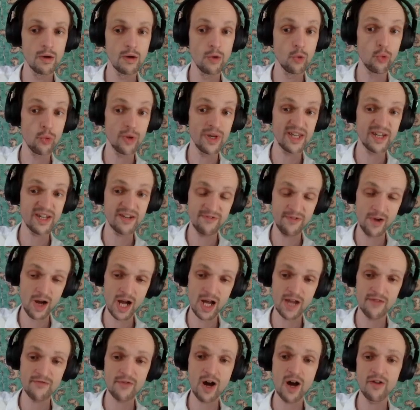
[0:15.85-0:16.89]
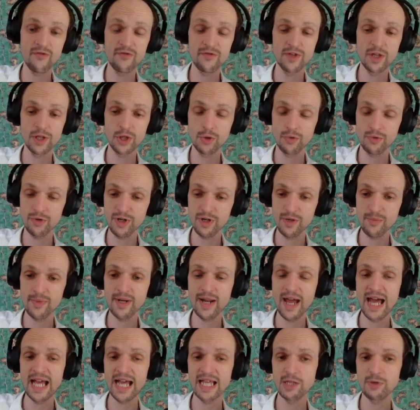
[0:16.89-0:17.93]
Week 5 of the
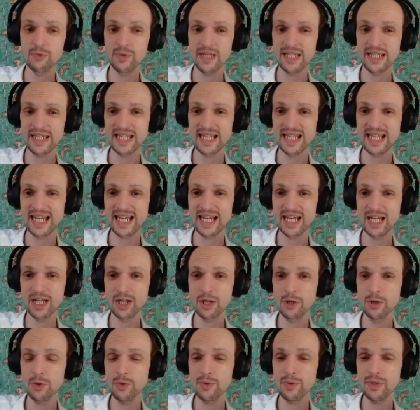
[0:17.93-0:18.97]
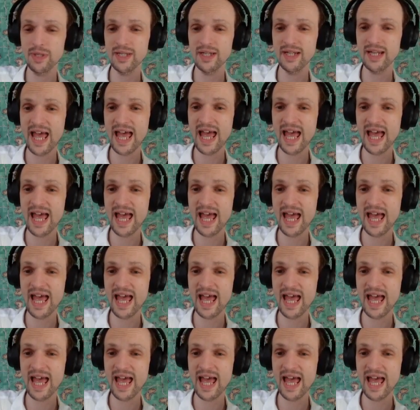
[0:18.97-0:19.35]
tournament has recently concluded,